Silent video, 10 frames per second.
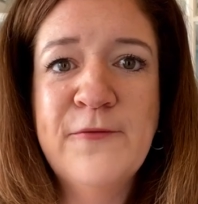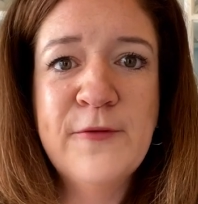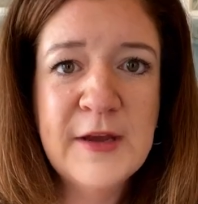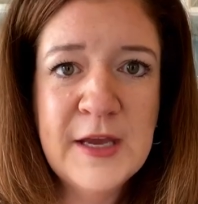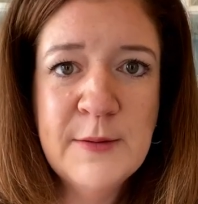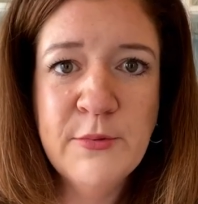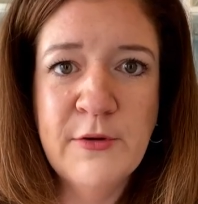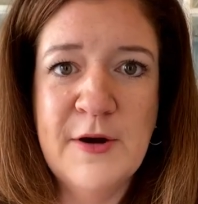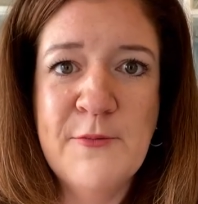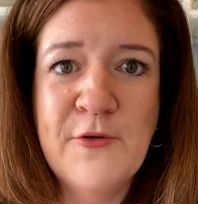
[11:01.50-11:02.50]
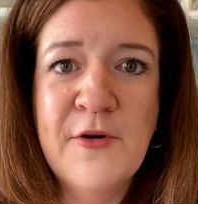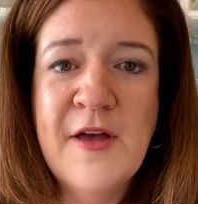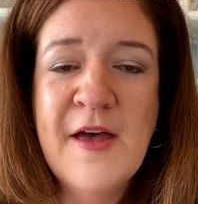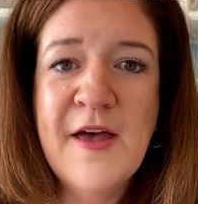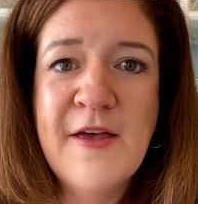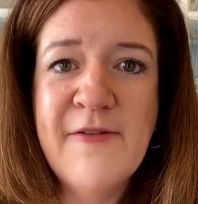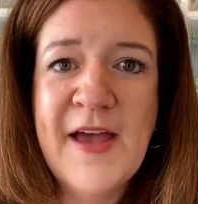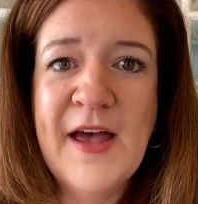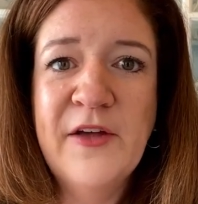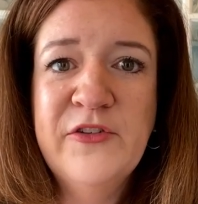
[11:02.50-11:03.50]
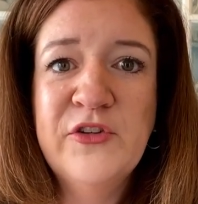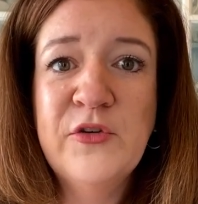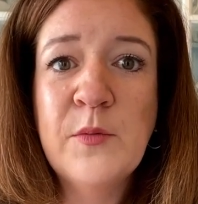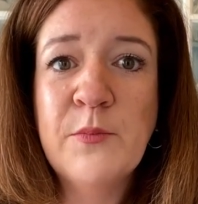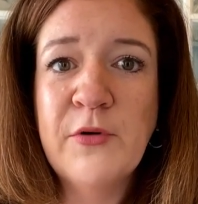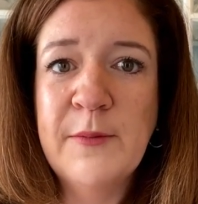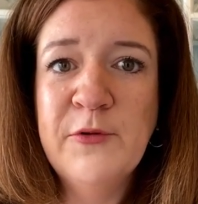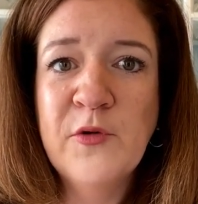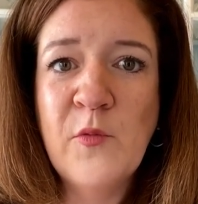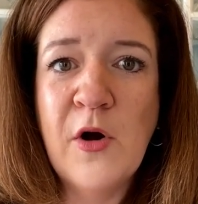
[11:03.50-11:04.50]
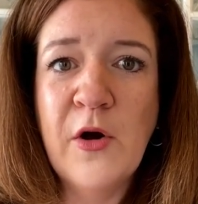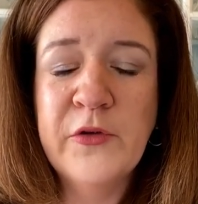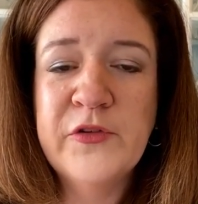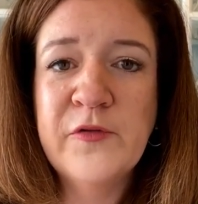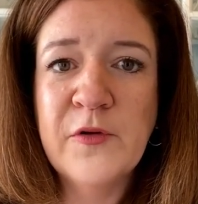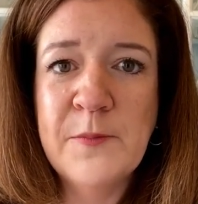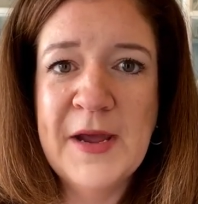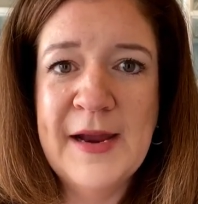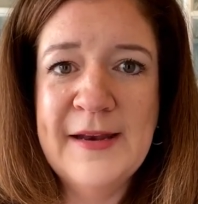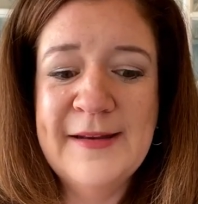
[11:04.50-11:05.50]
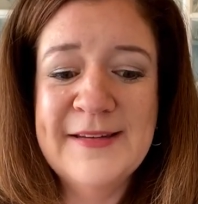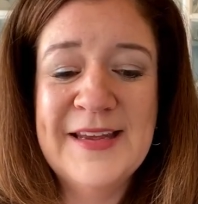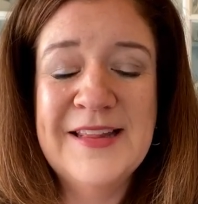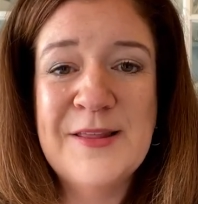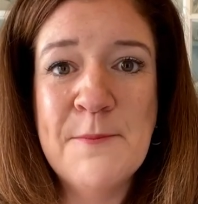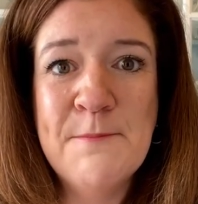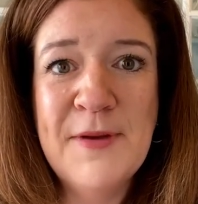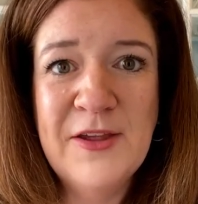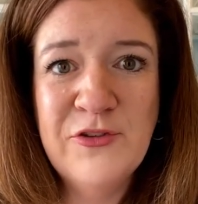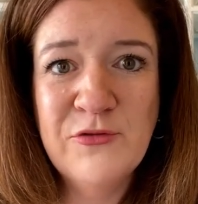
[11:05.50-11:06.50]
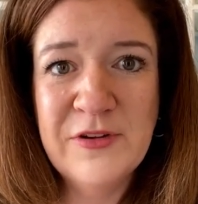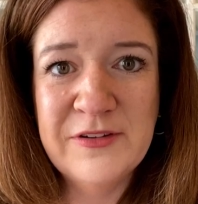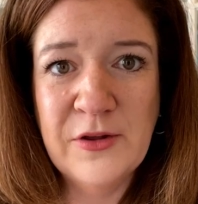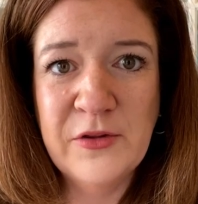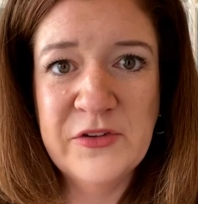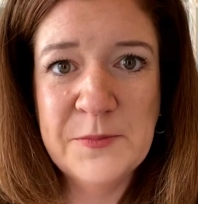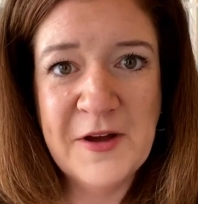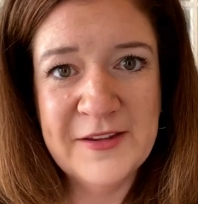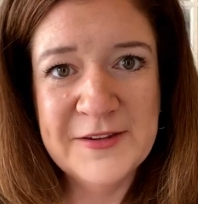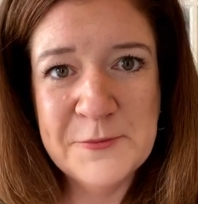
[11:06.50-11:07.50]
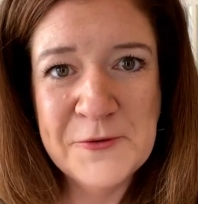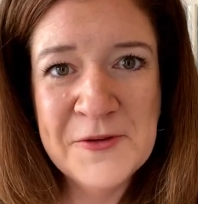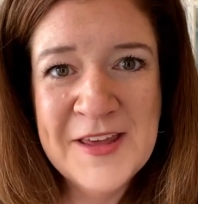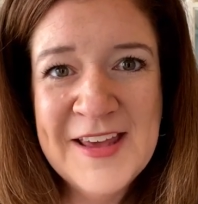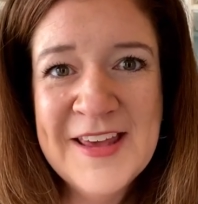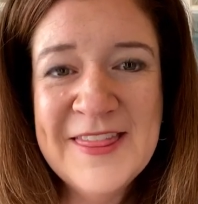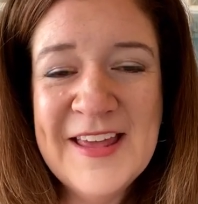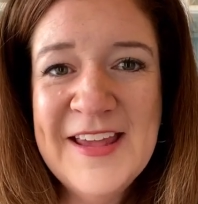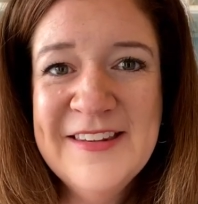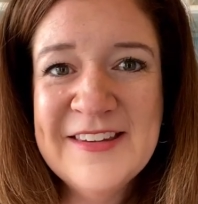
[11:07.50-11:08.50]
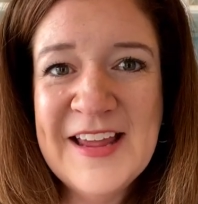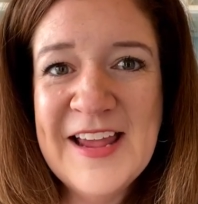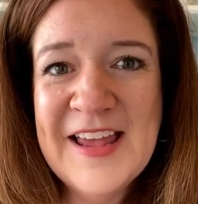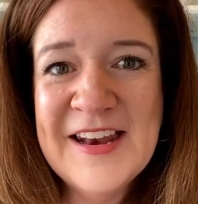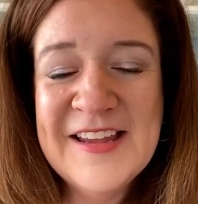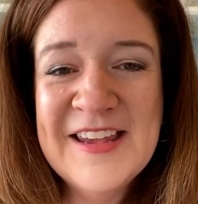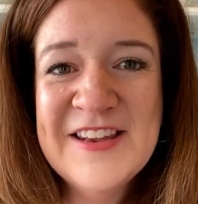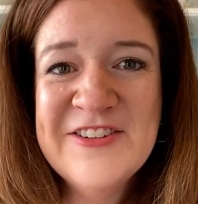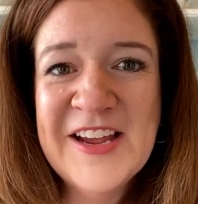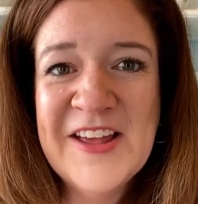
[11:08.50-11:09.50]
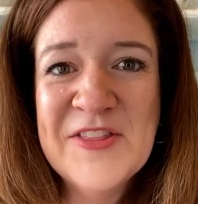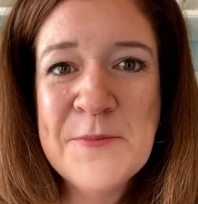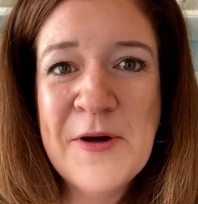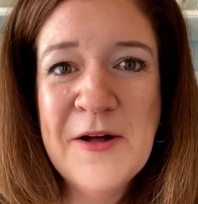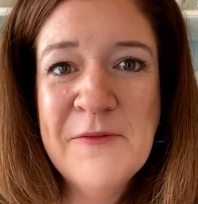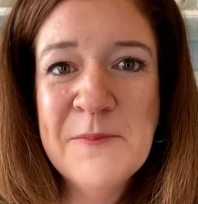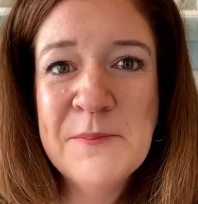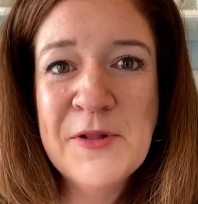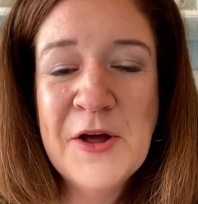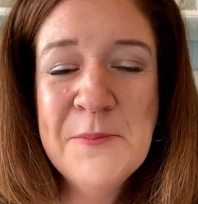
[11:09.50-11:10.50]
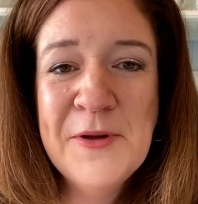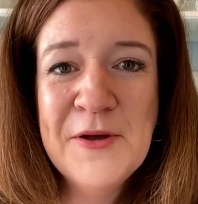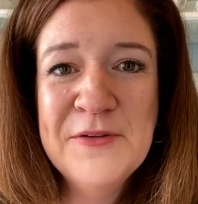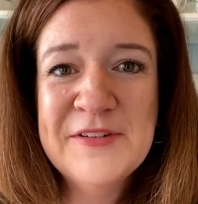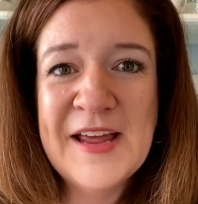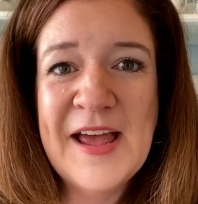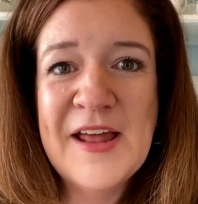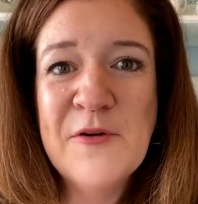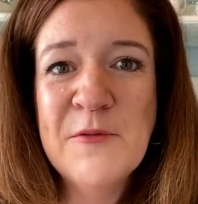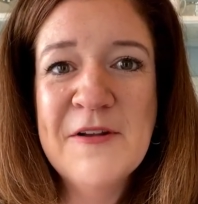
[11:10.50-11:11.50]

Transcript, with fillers: a free printable of how to prep your walls for painting to get the best results possible. Thanks. And again, check out the blog, blog post at